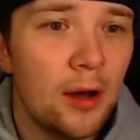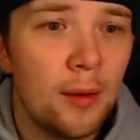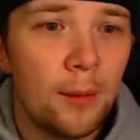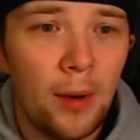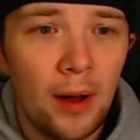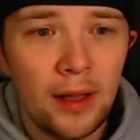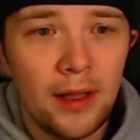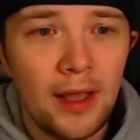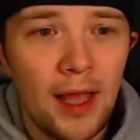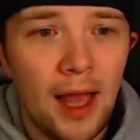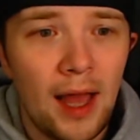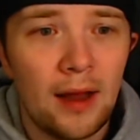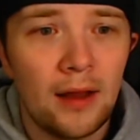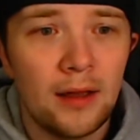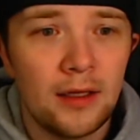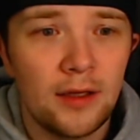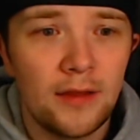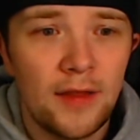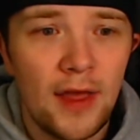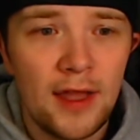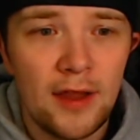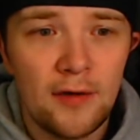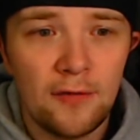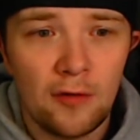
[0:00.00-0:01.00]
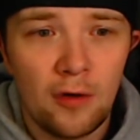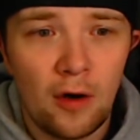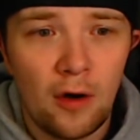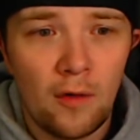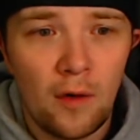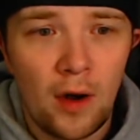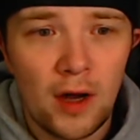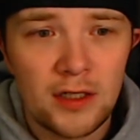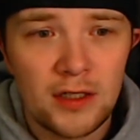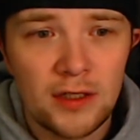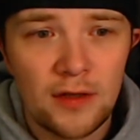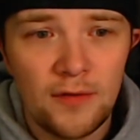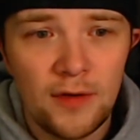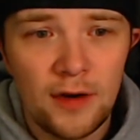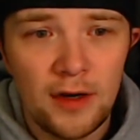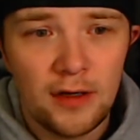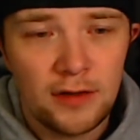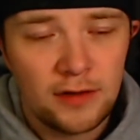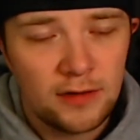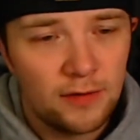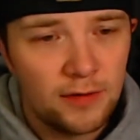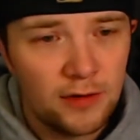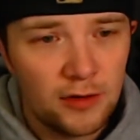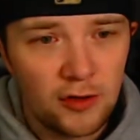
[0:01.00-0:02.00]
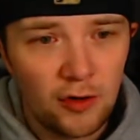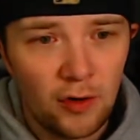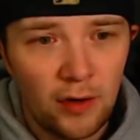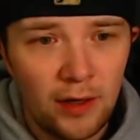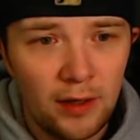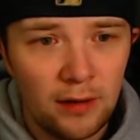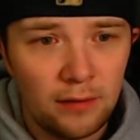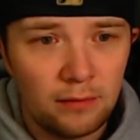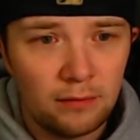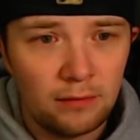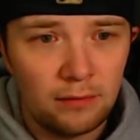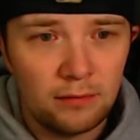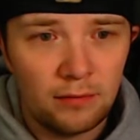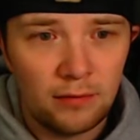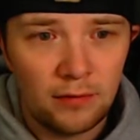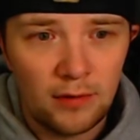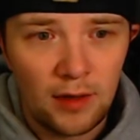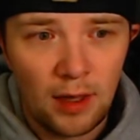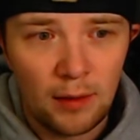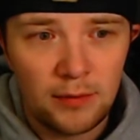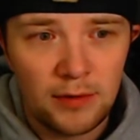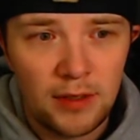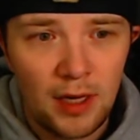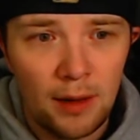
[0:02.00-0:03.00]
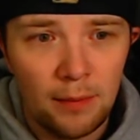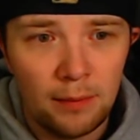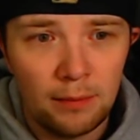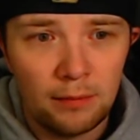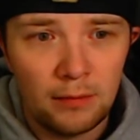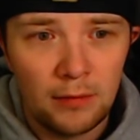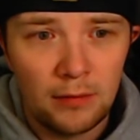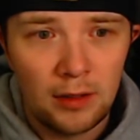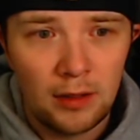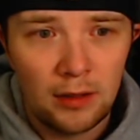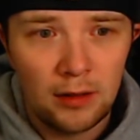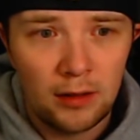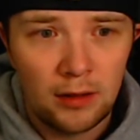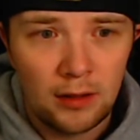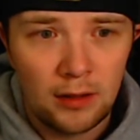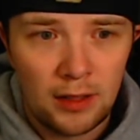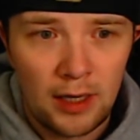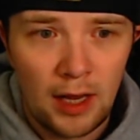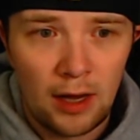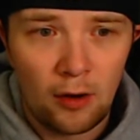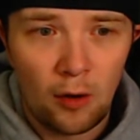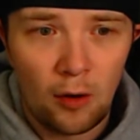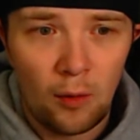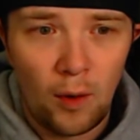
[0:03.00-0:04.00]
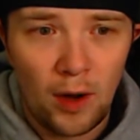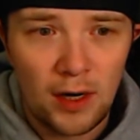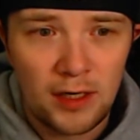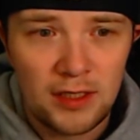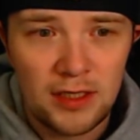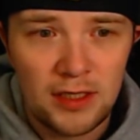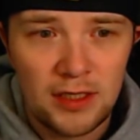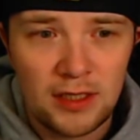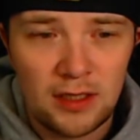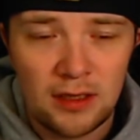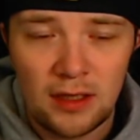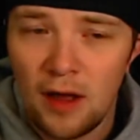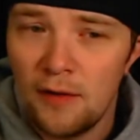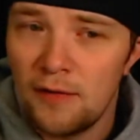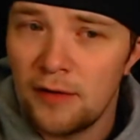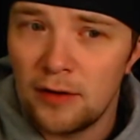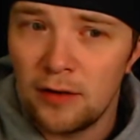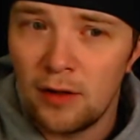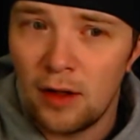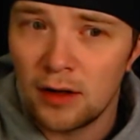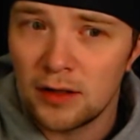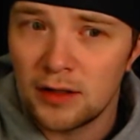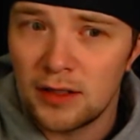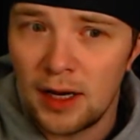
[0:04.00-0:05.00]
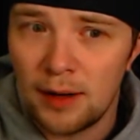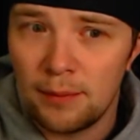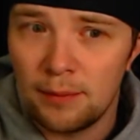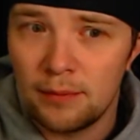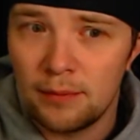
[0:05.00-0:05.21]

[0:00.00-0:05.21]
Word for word: But yeah, thank you for all watching the videos. If you enjoy it, thumbs up. Now go watch this. Love you. Long time.